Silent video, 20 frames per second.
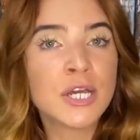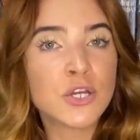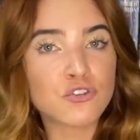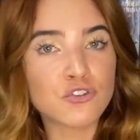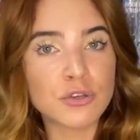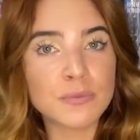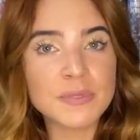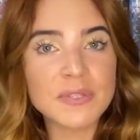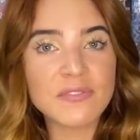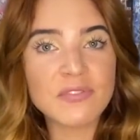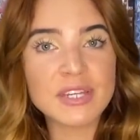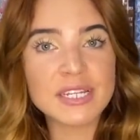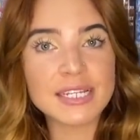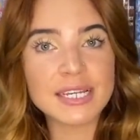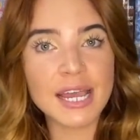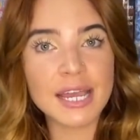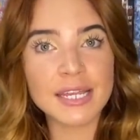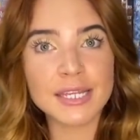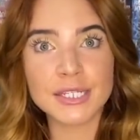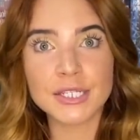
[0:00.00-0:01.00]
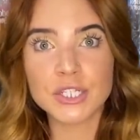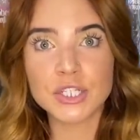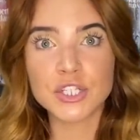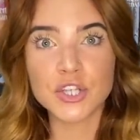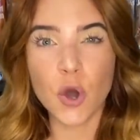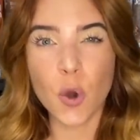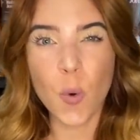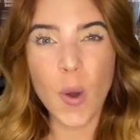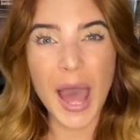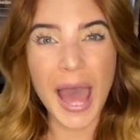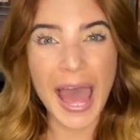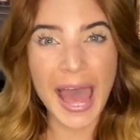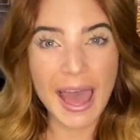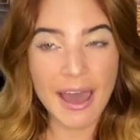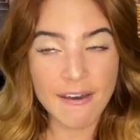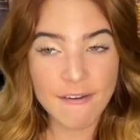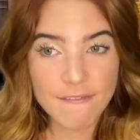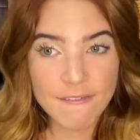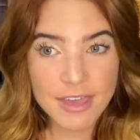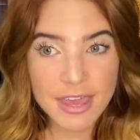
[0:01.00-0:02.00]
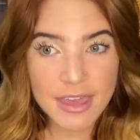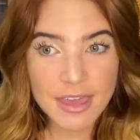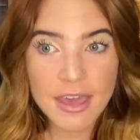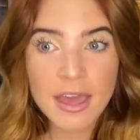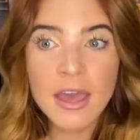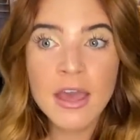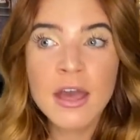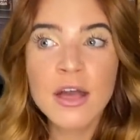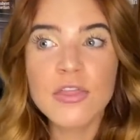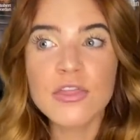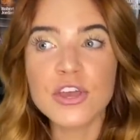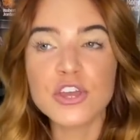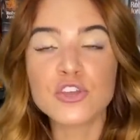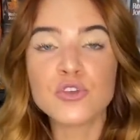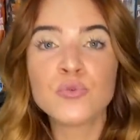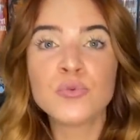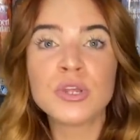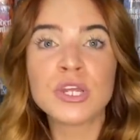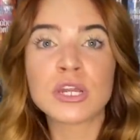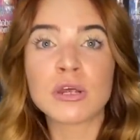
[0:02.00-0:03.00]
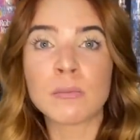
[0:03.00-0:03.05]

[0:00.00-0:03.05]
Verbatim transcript: Dreams of the Dying is so heavy that you need a